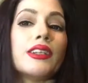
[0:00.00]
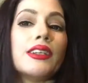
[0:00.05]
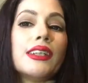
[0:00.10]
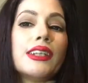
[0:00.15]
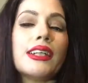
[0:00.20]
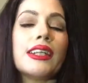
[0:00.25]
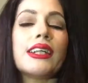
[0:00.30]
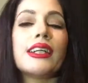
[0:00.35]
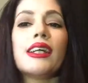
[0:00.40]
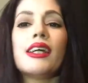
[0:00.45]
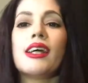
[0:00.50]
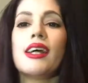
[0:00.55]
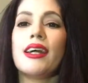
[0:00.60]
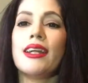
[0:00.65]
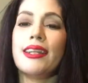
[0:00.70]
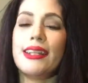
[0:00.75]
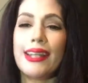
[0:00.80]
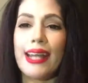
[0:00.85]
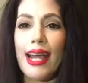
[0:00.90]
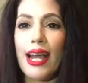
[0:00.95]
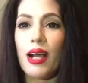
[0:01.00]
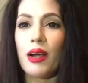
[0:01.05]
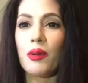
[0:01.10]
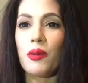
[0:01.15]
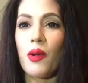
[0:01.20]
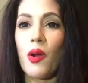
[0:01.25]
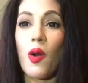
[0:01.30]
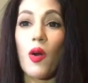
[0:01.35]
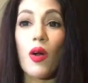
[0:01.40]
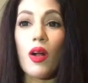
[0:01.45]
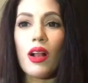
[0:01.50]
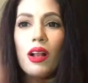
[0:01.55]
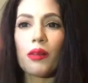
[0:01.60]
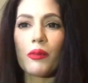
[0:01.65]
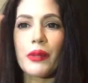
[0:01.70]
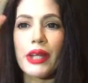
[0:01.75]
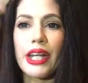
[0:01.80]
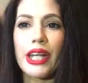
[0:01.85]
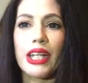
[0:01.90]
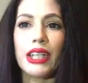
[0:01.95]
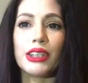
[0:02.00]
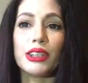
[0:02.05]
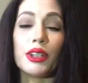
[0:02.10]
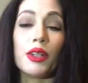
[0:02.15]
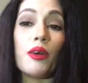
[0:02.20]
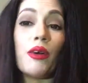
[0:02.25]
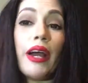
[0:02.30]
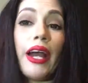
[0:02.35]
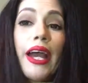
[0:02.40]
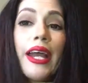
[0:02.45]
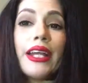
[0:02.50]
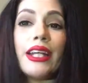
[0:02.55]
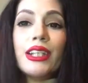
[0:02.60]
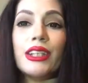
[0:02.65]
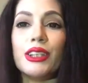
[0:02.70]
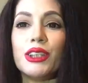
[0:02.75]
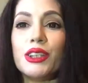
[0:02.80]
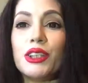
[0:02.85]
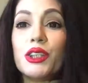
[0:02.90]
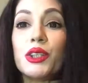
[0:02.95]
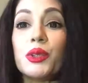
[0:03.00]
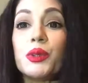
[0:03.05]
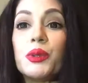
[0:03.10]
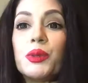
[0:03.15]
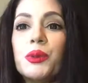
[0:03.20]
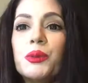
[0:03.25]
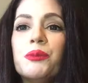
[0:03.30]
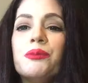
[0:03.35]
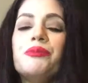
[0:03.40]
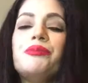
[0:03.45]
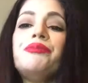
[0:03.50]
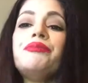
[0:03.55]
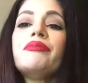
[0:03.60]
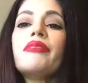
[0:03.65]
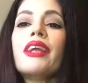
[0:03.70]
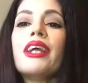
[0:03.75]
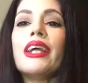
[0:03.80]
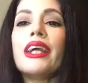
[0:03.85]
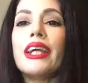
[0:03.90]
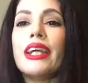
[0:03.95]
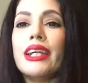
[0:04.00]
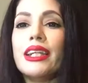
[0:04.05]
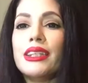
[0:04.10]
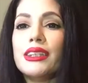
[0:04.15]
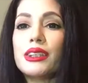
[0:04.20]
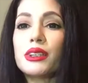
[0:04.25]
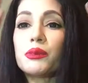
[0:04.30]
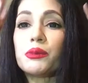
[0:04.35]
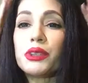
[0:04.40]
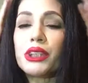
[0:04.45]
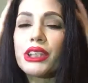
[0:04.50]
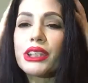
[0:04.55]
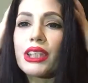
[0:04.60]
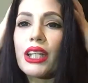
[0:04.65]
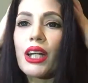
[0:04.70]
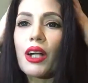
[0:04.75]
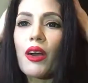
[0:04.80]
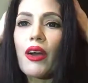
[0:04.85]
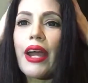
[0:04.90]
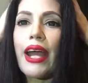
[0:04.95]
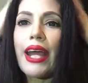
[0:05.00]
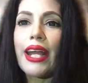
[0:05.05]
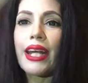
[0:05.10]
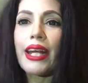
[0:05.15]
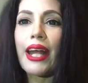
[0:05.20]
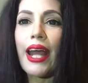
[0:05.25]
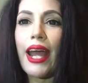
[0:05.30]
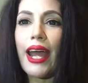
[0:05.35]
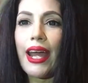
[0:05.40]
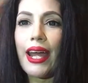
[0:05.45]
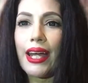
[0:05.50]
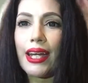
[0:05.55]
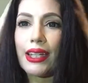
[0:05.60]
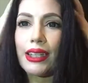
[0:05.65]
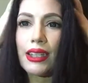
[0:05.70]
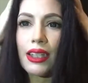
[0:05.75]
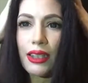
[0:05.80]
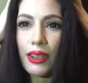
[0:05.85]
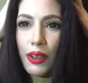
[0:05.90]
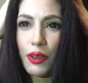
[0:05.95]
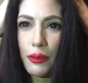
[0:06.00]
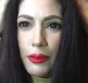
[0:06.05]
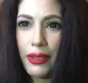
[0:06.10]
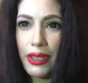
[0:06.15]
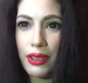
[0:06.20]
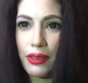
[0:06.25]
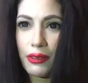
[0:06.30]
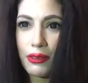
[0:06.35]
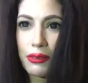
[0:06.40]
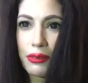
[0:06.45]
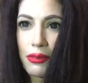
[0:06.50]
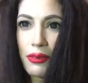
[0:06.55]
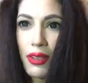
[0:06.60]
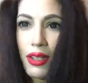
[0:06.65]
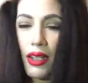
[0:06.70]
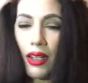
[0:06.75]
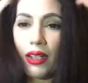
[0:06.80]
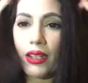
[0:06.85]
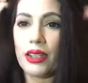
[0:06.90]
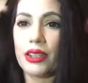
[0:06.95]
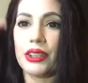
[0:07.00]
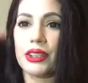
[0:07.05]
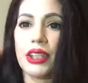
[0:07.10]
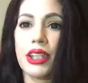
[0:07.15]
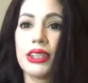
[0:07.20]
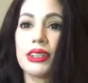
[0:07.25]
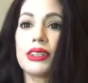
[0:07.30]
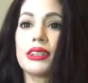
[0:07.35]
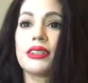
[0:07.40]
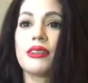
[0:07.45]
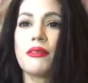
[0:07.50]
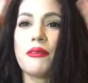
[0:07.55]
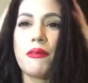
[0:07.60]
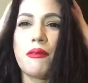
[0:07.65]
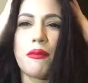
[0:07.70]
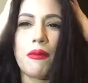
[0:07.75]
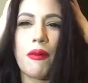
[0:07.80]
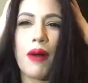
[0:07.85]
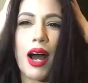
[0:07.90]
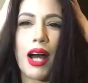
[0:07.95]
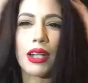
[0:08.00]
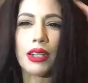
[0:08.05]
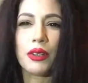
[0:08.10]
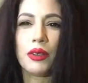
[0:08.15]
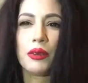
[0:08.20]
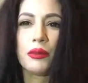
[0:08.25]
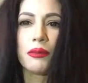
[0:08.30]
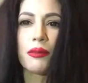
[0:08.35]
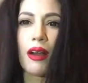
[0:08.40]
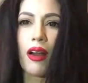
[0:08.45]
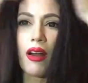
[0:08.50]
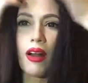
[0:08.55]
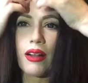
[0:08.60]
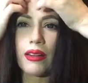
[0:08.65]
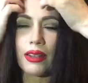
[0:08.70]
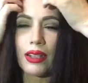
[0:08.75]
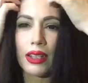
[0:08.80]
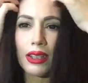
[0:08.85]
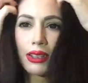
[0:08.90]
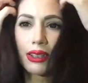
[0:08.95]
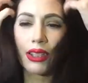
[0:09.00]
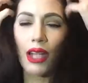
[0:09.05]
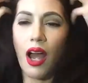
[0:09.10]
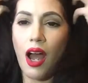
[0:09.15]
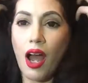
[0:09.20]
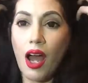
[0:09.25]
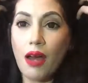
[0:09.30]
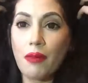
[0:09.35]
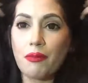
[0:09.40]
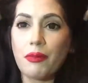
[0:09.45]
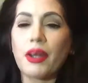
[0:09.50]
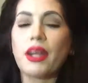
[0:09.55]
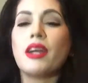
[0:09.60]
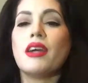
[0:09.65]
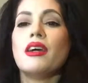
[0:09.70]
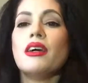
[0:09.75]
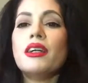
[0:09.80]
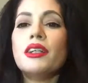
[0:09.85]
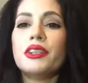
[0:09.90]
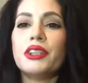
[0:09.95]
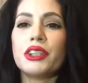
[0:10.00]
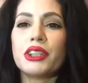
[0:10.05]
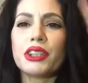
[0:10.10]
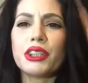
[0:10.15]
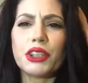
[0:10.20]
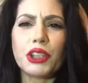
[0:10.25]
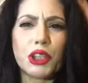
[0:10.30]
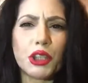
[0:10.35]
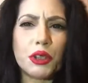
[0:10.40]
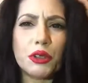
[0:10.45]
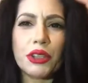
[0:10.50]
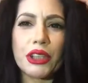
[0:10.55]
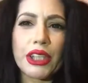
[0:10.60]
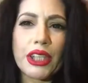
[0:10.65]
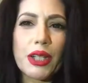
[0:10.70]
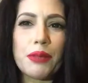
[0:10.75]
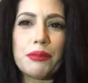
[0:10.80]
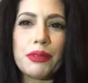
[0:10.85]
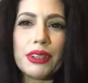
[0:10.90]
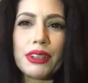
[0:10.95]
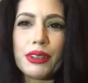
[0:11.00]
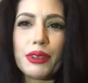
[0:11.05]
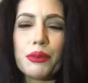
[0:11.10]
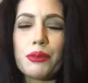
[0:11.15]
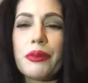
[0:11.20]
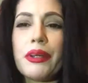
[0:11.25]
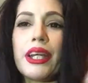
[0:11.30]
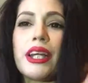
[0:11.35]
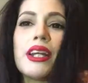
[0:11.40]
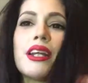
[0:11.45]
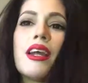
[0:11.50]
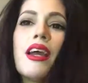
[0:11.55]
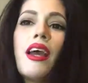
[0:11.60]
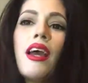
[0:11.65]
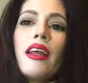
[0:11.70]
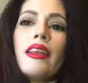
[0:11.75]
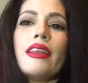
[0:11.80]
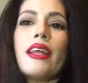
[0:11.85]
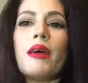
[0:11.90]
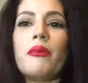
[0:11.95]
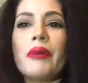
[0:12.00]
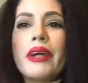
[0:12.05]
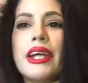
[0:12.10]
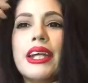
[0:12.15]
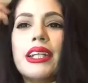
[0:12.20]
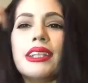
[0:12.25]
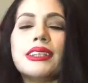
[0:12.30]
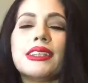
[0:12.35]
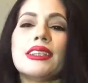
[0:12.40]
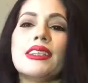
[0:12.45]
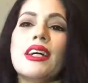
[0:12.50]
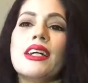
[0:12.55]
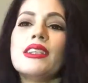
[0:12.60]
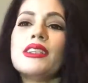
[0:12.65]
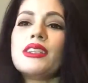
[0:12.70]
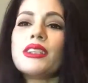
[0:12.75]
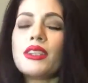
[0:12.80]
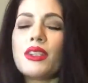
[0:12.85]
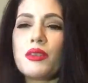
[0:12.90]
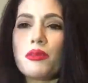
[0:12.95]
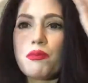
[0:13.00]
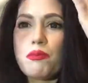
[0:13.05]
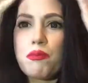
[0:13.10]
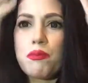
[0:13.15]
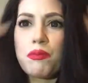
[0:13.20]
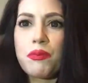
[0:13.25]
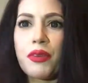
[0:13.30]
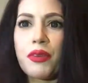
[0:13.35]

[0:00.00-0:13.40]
look. Now all we need to go ahead and do is we're just going to go ahead and add a little bit of just volume on the top just to zhuzh it up a little bit. That way it's not so